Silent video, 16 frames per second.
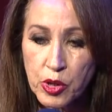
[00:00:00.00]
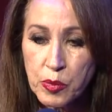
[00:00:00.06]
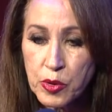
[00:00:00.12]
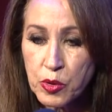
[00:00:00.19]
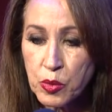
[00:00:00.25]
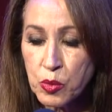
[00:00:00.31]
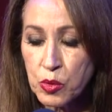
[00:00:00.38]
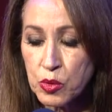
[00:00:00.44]
up
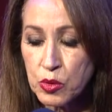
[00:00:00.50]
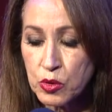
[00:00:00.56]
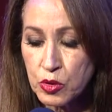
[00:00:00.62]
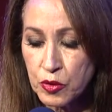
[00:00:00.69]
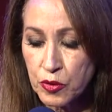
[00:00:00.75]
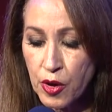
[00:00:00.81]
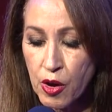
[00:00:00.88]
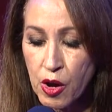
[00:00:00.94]
in a world
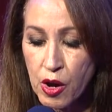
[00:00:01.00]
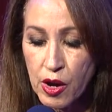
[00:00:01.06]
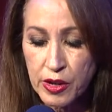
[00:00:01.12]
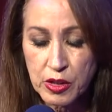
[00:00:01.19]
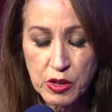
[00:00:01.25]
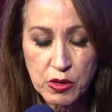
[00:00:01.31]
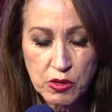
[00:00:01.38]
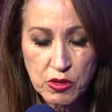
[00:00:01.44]
of
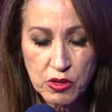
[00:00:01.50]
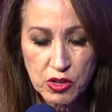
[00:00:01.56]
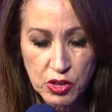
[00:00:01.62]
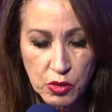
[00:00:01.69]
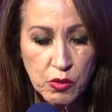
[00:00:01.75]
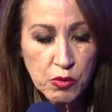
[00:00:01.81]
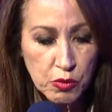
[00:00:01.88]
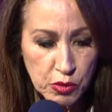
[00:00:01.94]
art, you
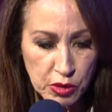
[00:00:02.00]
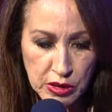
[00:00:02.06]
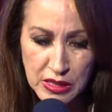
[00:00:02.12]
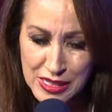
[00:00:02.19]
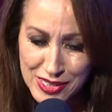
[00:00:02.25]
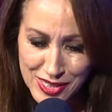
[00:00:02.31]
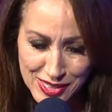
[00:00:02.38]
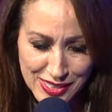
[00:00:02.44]
don't
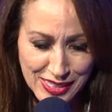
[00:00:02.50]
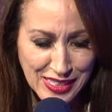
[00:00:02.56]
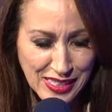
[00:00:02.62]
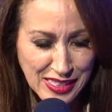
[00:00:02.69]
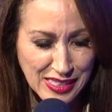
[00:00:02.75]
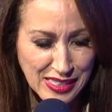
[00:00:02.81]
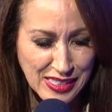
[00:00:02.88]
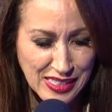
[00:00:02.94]
really
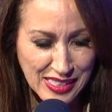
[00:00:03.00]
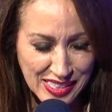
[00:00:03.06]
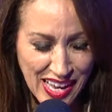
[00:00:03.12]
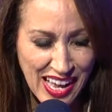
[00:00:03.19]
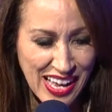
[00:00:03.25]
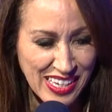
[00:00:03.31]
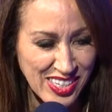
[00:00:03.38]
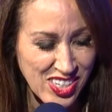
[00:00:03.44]
see
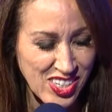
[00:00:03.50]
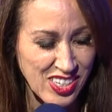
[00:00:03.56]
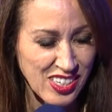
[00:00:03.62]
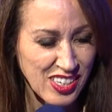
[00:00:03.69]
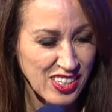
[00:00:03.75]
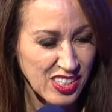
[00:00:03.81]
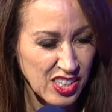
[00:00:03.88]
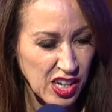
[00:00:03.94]
that
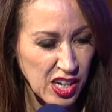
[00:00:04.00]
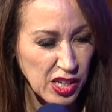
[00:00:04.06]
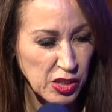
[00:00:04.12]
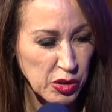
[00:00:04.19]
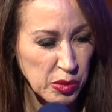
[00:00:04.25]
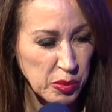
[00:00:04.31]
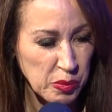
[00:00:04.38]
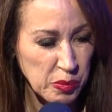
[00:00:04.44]

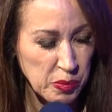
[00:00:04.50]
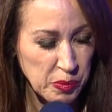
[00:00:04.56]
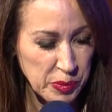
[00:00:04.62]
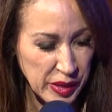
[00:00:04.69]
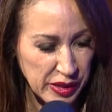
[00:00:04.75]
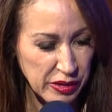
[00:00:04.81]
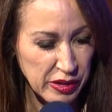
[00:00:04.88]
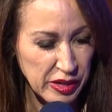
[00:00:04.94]
color
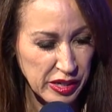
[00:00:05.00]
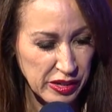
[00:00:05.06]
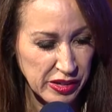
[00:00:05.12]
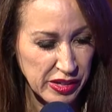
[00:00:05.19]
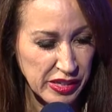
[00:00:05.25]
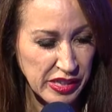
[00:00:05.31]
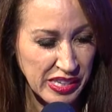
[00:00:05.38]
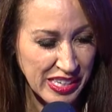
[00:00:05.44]

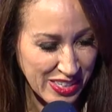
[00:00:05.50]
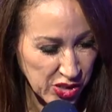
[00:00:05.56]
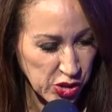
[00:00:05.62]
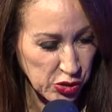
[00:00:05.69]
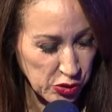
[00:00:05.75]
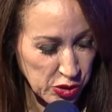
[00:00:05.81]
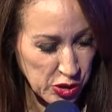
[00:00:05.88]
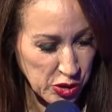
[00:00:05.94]
barrier
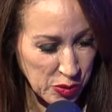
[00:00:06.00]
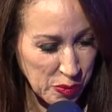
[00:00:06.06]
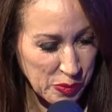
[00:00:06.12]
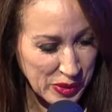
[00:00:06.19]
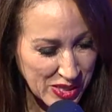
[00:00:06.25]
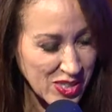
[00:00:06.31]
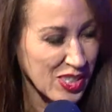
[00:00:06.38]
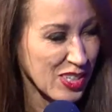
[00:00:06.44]
unless you're in a
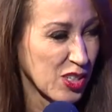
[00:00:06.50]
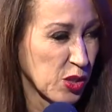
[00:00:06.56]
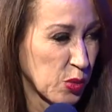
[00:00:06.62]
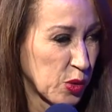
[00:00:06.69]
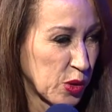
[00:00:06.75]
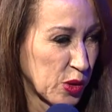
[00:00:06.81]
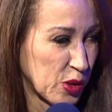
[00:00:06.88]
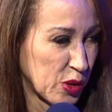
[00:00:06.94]
business
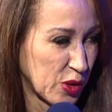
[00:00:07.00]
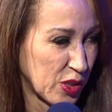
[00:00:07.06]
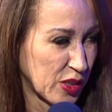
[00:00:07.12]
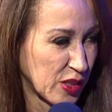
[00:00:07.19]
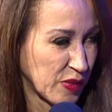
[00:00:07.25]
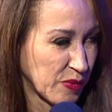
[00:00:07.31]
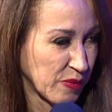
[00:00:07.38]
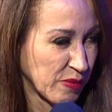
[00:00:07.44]
world.
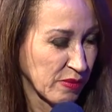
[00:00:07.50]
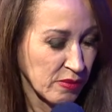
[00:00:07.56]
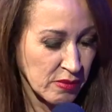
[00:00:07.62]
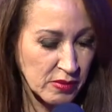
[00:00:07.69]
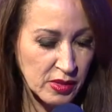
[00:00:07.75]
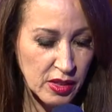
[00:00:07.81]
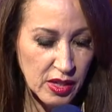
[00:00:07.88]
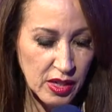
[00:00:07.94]
Mm -hmm.
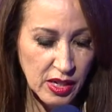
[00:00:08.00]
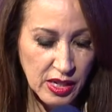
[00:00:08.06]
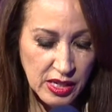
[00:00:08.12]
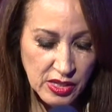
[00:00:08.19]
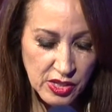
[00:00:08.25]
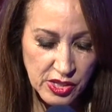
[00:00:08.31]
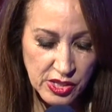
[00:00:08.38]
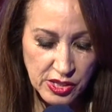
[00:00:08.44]

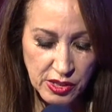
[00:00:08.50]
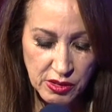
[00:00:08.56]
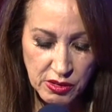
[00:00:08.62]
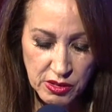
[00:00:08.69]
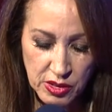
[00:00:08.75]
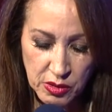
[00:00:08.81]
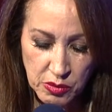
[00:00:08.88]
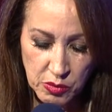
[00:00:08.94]
And so
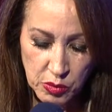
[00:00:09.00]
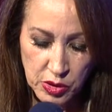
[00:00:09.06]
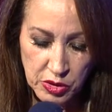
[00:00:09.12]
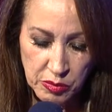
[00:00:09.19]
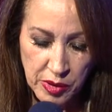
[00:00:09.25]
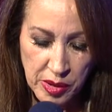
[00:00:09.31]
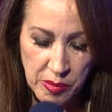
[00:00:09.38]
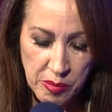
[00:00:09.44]
then
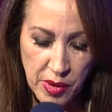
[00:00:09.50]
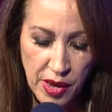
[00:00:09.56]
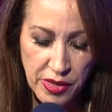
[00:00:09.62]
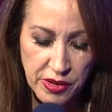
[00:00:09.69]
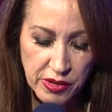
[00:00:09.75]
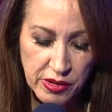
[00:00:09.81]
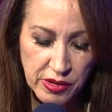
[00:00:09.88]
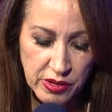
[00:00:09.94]
with my
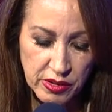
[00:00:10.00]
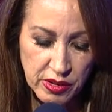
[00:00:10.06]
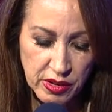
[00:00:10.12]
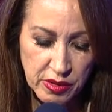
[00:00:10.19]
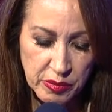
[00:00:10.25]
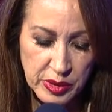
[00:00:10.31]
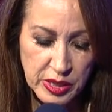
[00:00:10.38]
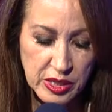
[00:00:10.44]
mother,
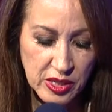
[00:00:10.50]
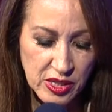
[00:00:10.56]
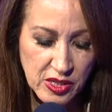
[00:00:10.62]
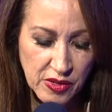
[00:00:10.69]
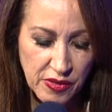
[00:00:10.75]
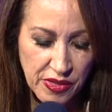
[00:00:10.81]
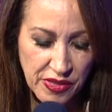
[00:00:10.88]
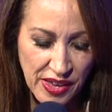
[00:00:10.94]

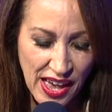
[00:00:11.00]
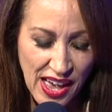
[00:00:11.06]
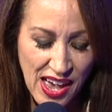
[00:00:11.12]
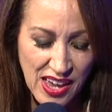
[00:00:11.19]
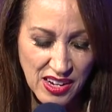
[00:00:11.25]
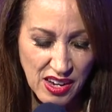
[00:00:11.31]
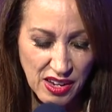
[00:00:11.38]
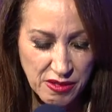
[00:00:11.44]
because of
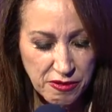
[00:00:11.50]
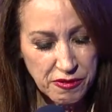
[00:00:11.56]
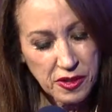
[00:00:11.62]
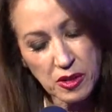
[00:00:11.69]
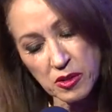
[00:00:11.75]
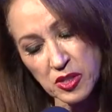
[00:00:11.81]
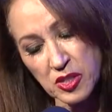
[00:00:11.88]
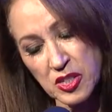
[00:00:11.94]
that, I
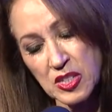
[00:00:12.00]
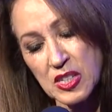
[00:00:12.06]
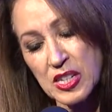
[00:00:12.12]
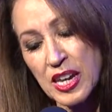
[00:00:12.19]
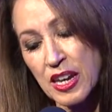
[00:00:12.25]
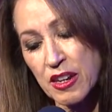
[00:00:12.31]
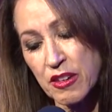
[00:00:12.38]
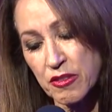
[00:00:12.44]
felt
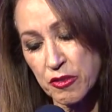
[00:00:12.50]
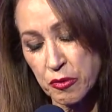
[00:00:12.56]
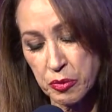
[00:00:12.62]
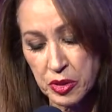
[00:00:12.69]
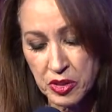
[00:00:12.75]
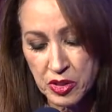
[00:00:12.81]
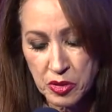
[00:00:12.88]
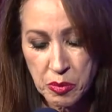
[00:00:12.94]
safe.
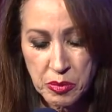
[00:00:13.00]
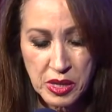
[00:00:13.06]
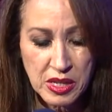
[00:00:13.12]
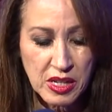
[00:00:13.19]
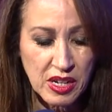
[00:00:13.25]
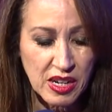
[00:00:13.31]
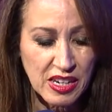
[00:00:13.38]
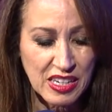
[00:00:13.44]
But the
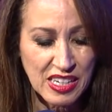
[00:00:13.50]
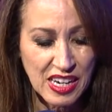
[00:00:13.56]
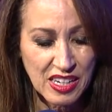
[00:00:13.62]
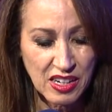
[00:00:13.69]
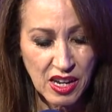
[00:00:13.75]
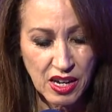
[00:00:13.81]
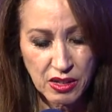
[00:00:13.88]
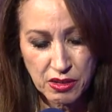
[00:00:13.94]
minute I
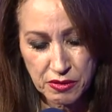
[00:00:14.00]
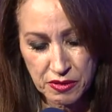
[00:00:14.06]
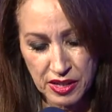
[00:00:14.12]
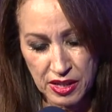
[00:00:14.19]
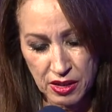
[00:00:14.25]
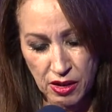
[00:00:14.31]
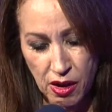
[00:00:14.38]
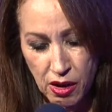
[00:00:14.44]
got out of
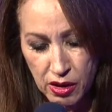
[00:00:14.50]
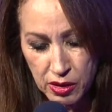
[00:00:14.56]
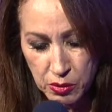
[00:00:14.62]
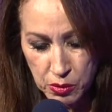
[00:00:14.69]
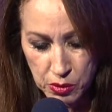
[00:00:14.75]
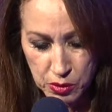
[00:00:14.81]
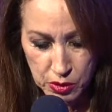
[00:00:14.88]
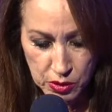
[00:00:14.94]
that art
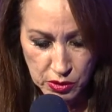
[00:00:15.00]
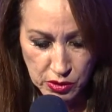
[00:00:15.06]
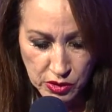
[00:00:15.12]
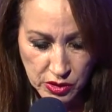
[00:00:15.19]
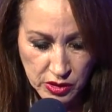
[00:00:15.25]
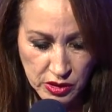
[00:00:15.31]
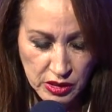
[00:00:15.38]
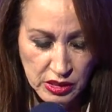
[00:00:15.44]
world